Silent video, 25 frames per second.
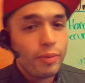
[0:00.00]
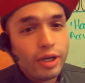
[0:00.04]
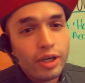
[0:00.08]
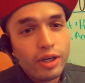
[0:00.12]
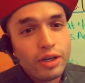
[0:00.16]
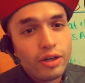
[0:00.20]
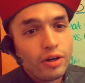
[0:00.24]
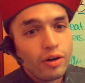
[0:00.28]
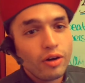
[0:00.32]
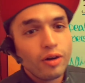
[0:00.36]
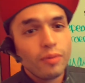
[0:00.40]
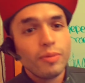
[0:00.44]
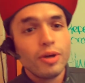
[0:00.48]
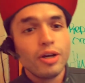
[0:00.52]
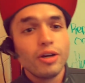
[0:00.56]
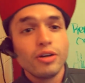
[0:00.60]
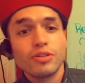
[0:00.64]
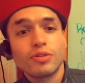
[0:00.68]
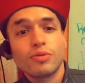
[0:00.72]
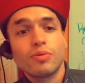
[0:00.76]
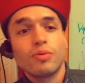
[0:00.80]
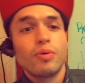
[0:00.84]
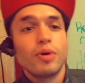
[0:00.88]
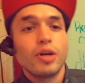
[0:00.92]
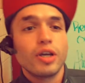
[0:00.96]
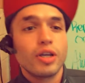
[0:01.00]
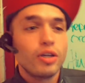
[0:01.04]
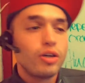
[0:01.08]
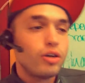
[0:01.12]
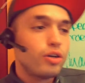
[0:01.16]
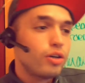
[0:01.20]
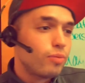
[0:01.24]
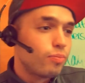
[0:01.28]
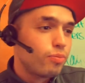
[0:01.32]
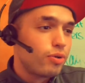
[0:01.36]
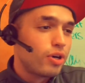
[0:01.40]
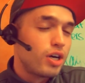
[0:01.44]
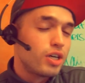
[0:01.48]
me and R-Mellz were working
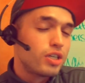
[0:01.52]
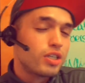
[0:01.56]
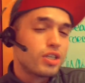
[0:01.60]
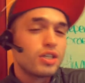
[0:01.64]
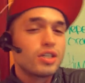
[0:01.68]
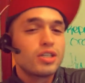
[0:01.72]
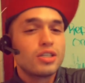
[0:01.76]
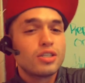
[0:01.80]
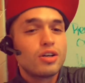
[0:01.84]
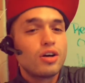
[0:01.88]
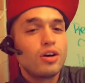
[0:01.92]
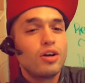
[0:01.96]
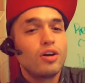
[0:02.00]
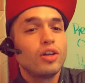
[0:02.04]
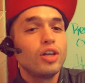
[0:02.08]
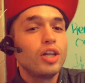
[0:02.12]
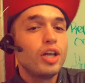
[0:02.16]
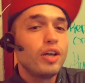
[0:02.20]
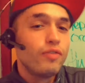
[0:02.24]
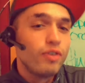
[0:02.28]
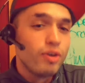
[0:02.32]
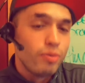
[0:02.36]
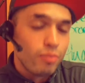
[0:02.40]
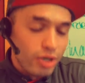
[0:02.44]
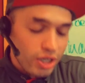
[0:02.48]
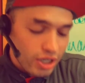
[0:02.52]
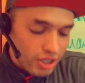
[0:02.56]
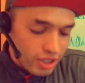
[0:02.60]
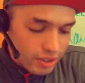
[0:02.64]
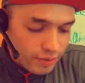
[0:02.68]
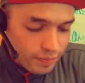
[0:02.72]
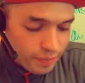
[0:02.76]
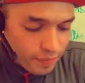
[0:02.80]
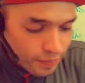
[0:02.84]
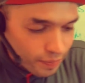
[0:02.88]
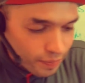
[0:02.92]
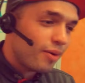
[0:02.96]
on a project. It's called Love and Money.